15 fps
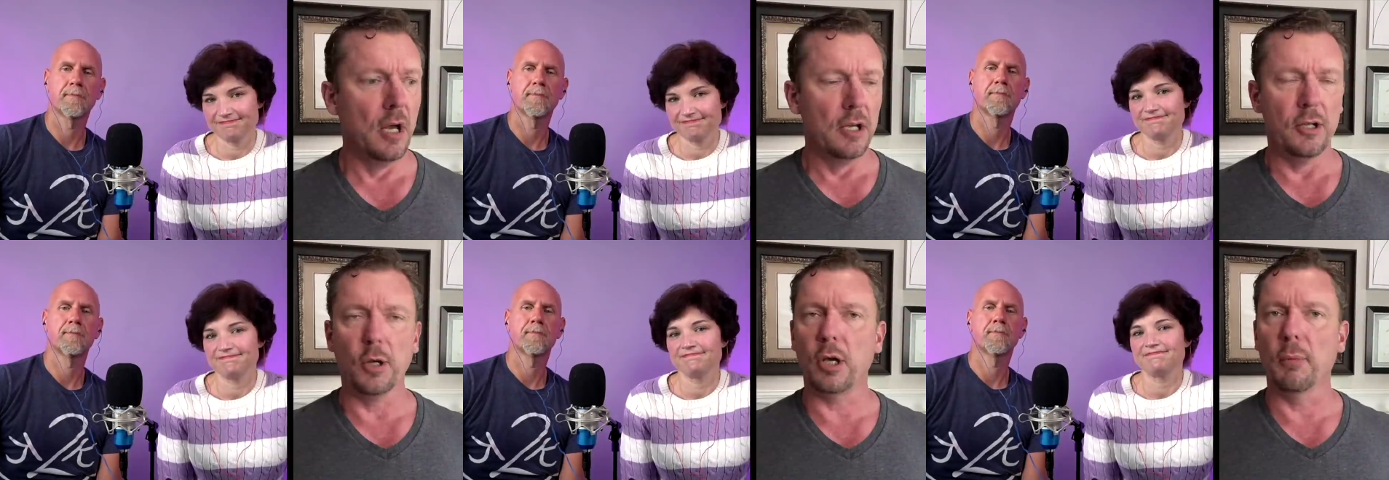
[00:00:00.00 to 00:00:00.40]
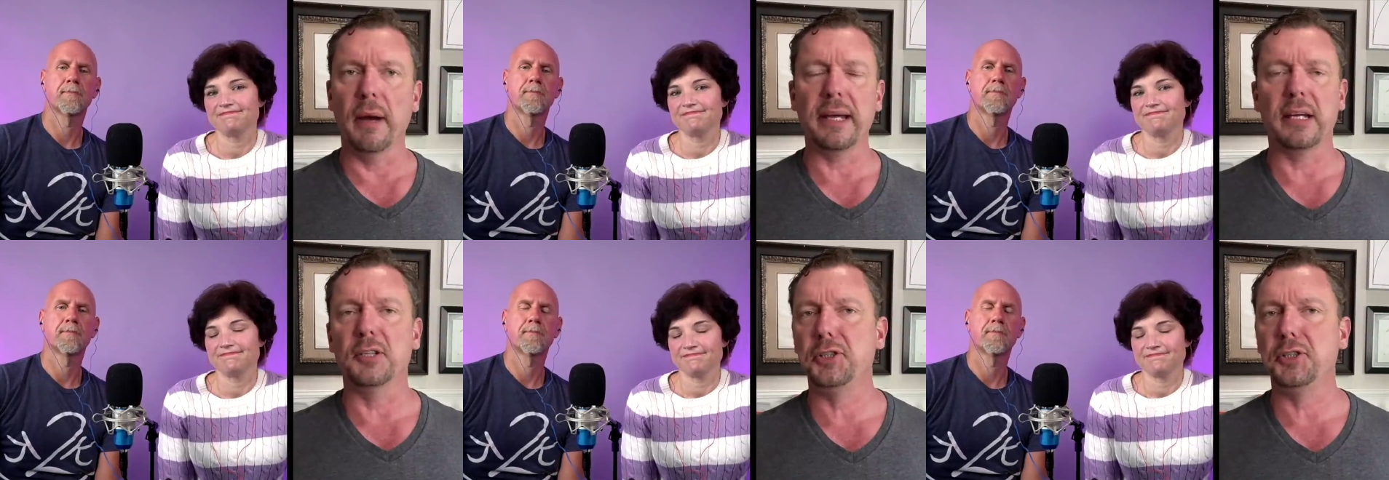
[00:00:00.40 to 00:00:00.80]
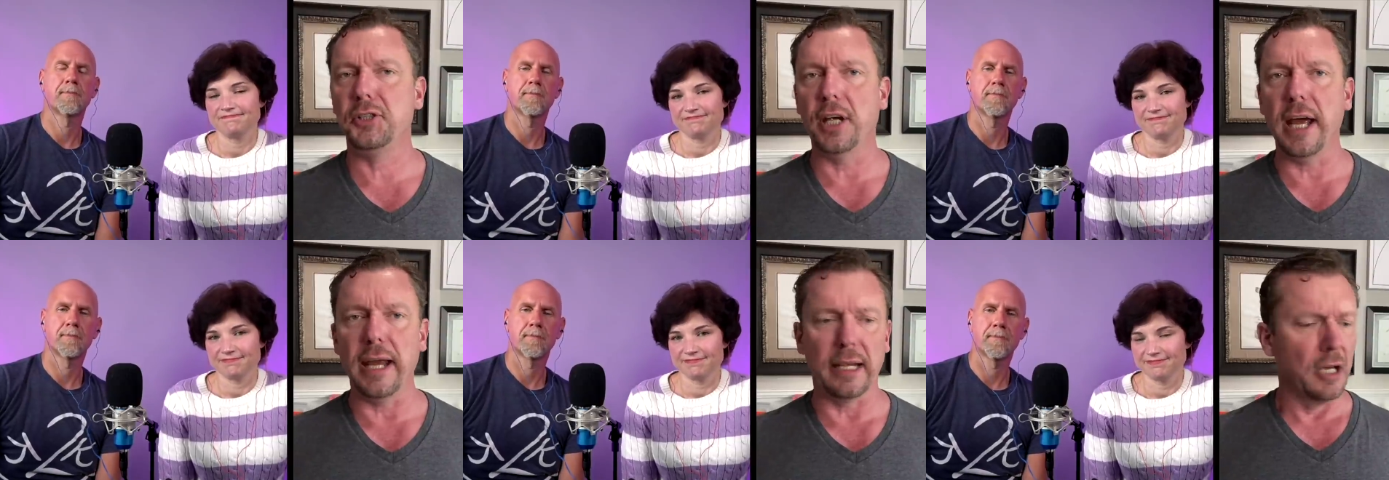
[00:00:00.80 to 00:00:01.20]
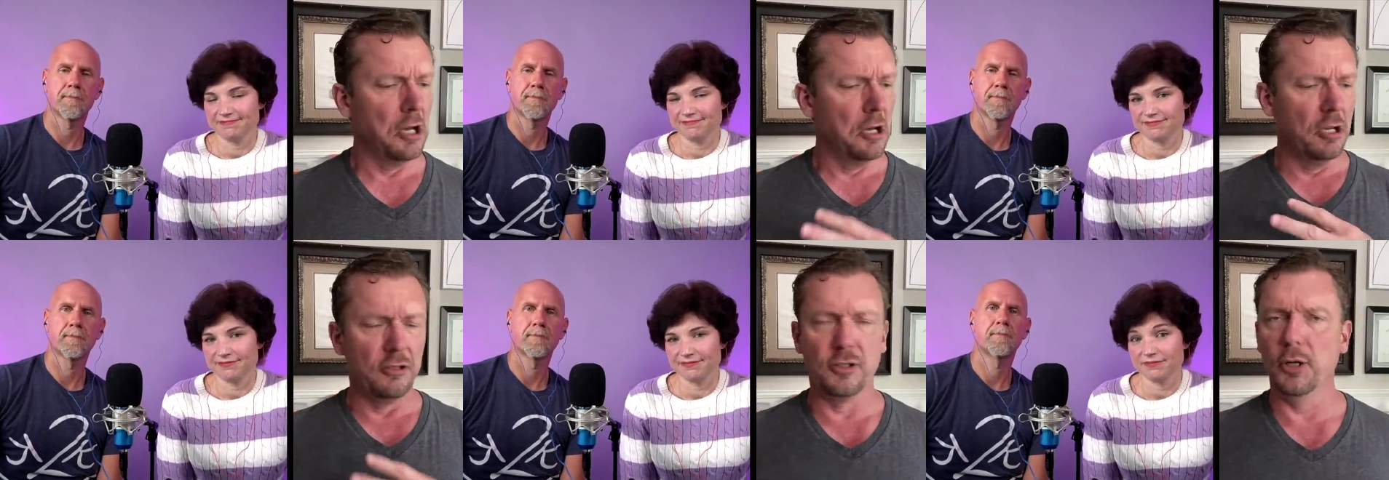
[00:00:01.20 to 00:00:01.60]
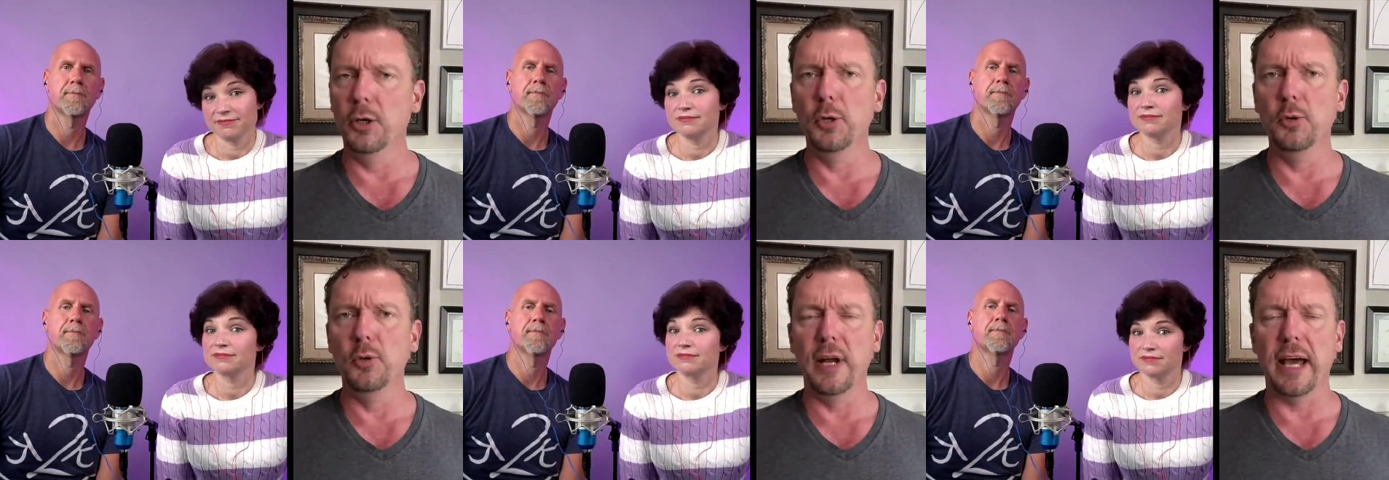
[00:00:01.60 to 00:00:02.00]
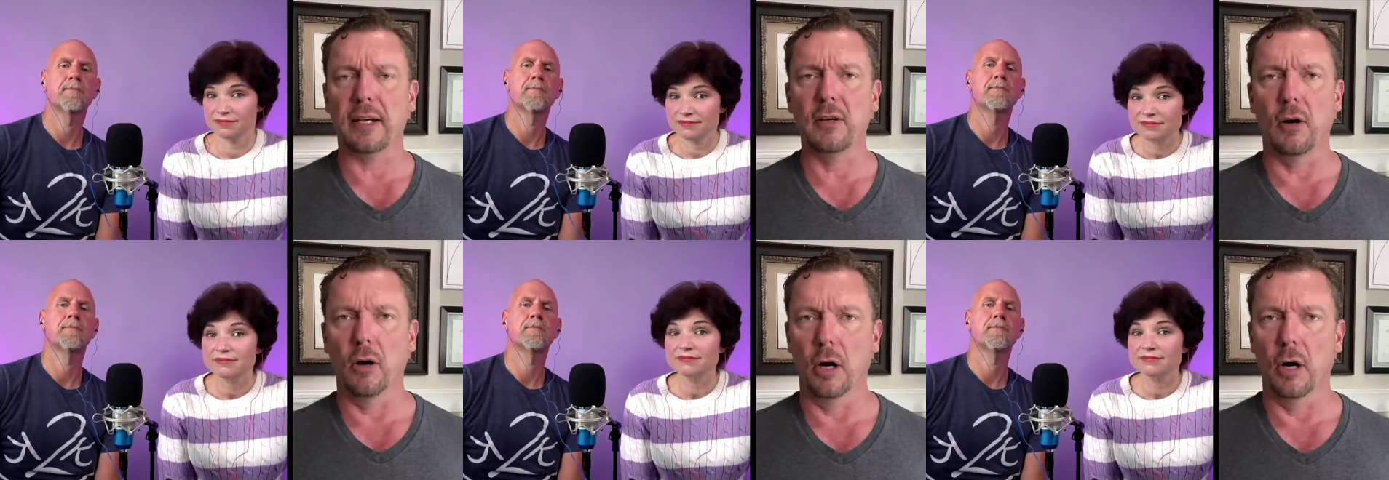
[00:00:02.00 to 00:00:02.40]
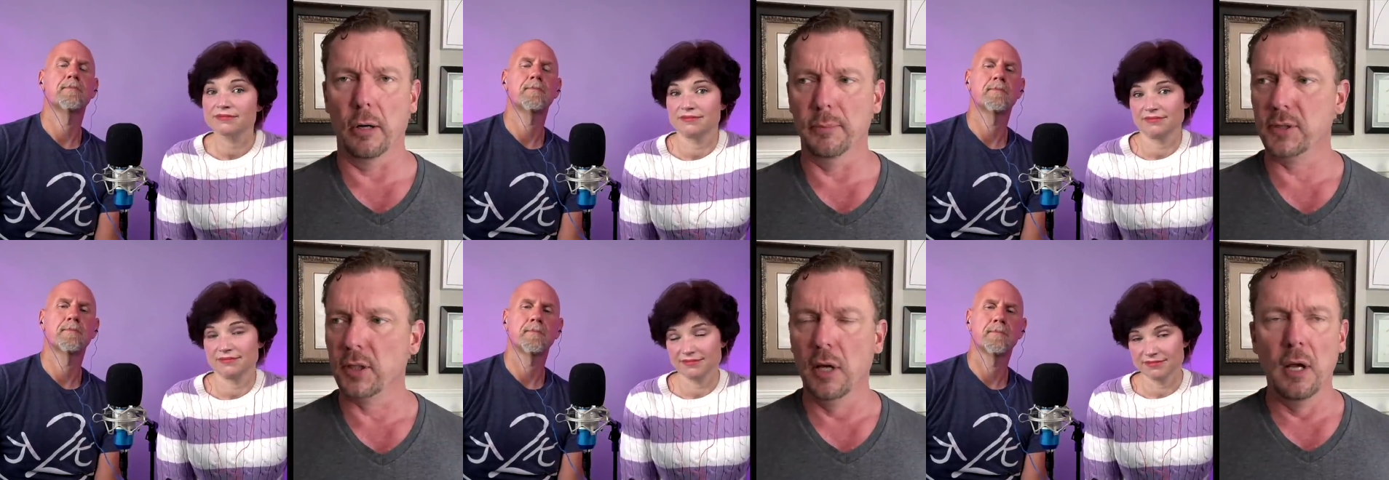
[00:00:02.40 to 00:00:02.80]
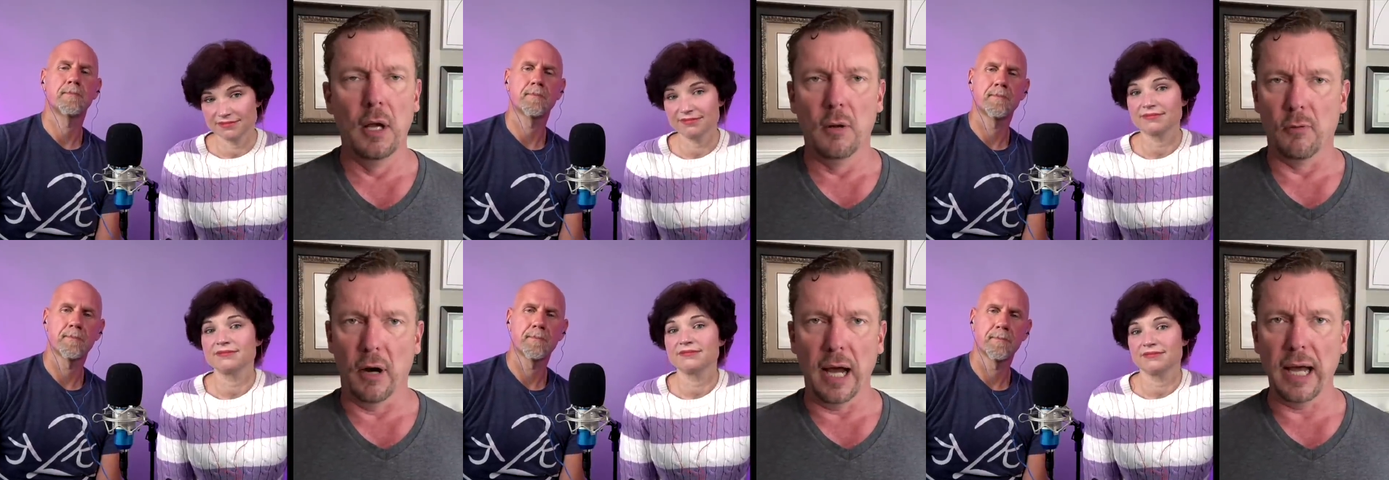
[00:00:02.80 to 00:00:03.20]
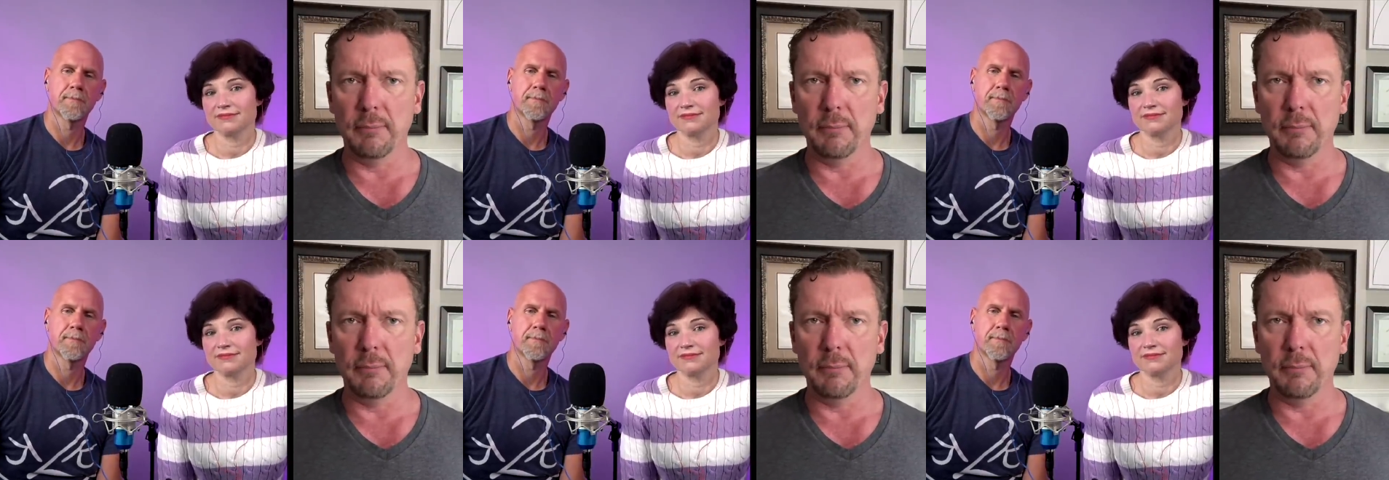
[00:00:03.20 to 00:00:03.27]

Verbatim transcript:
Speaker 1: You can make a shake, 2 net carbs, right?